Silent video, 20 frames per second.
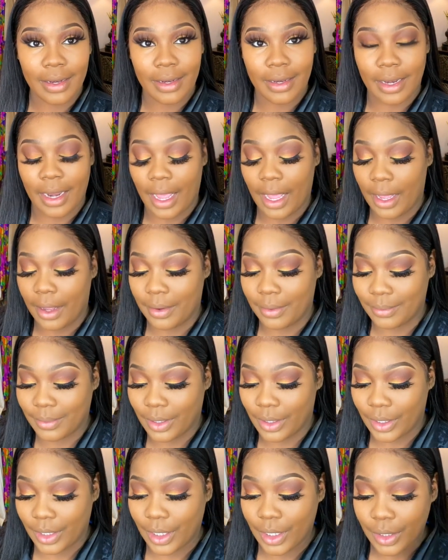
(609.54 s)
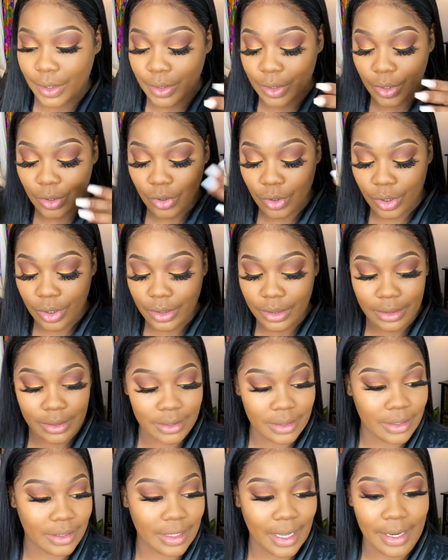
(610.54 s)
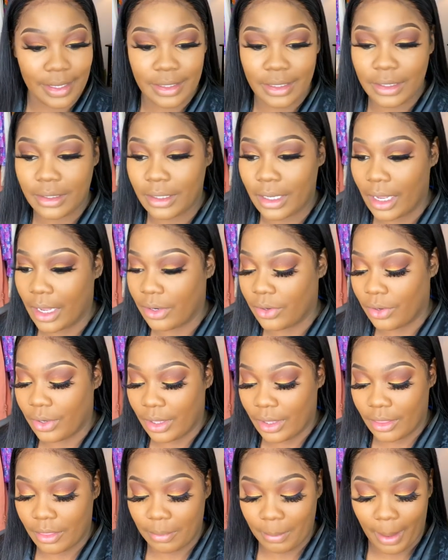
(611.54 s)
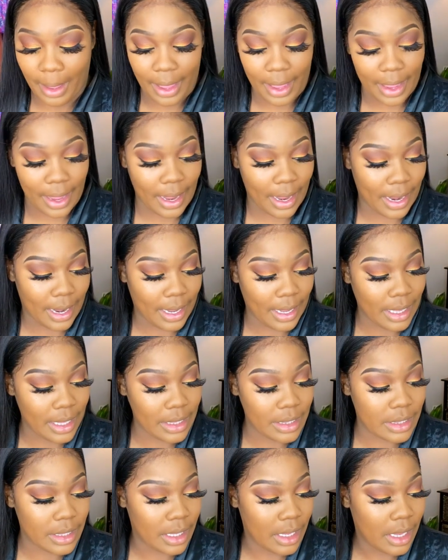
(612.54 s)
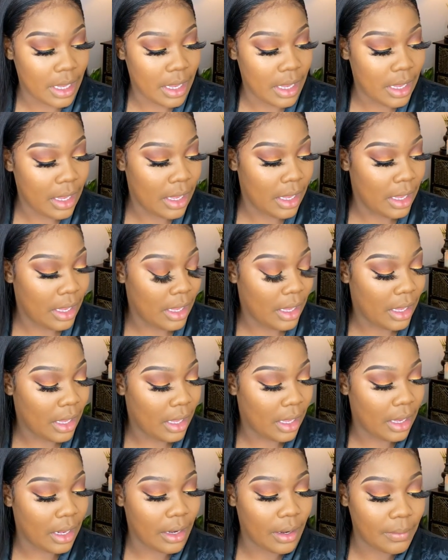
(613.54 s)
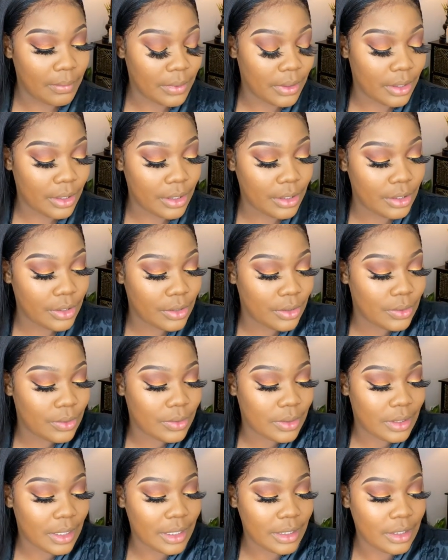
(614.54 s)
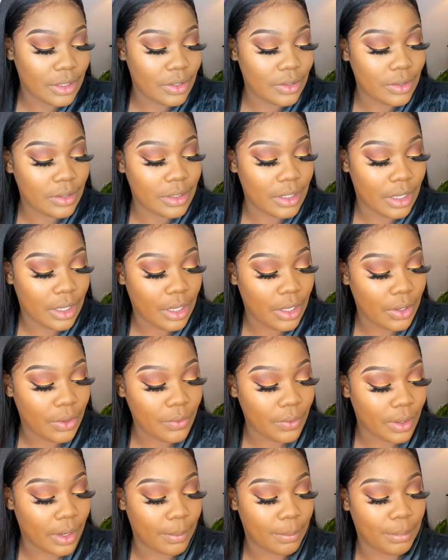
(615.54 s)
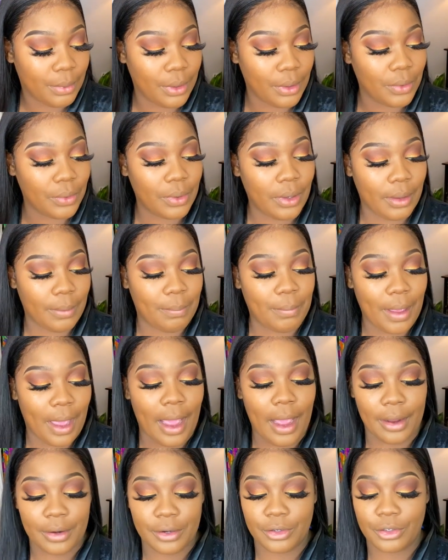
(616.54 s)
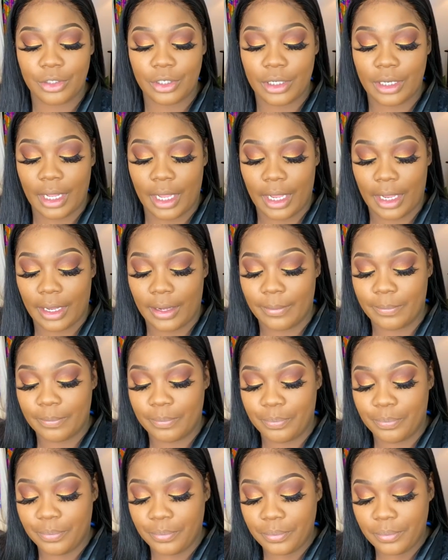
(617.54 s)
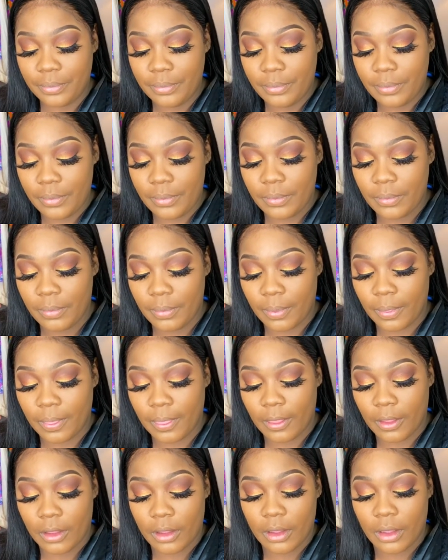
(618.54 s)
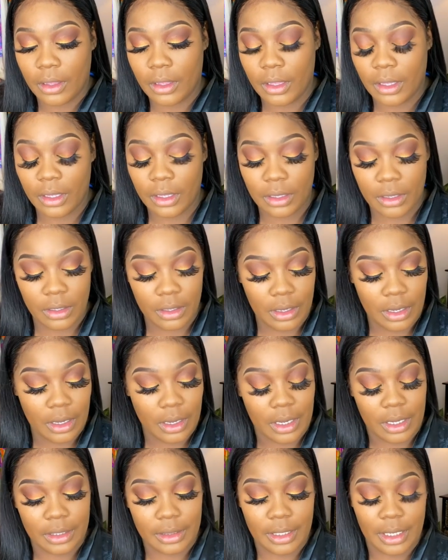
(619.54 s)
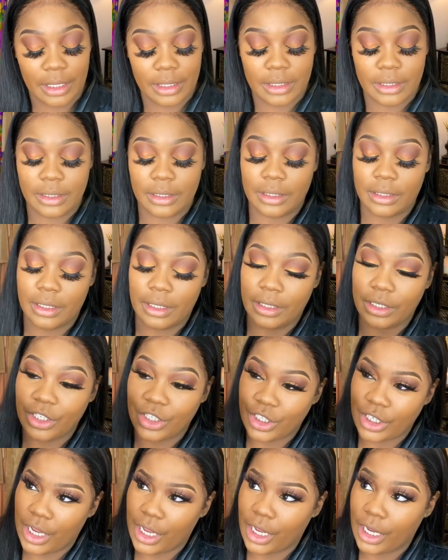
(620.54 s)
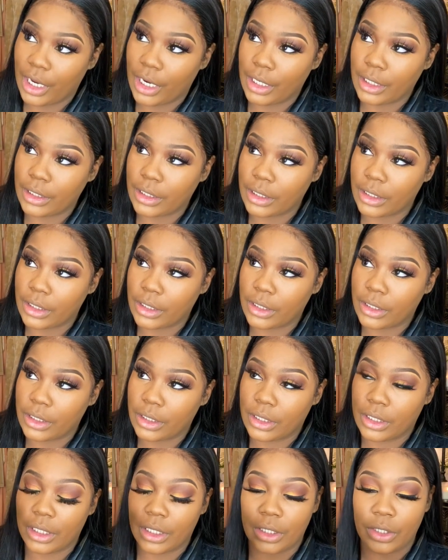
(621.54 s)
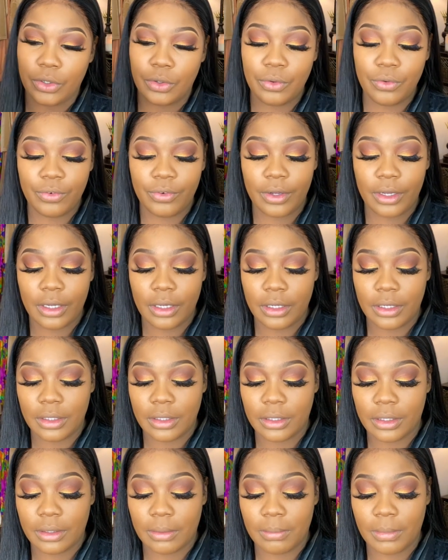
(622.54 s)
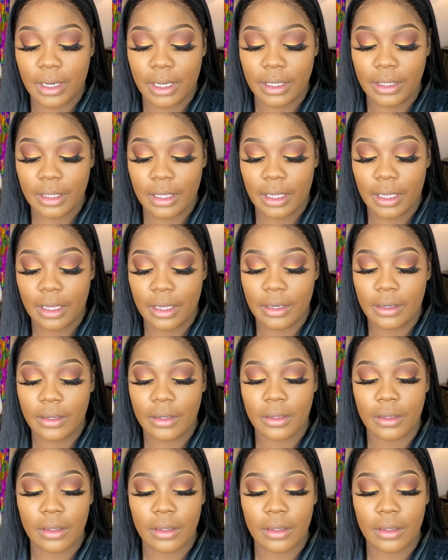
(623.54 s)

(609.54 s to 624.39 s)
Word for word: now I'm gonna set underneath my eyes and I'm gonna use, let's use the Huda Beauty powder today. I think this is in the shade Kunafa, something like that.